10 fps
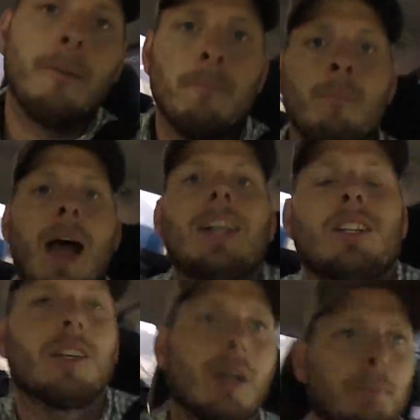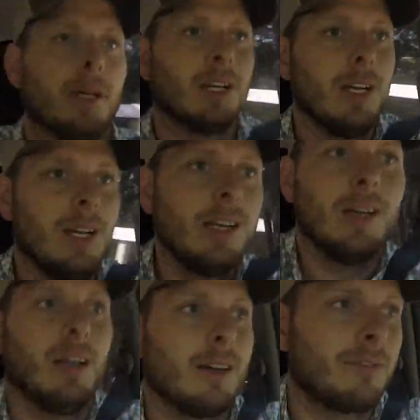mashup
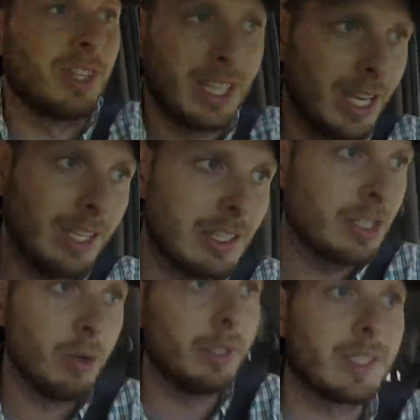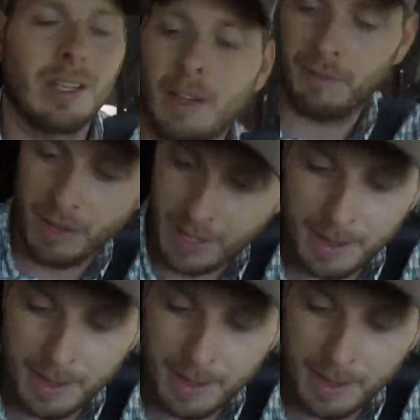of the kids doing stuff,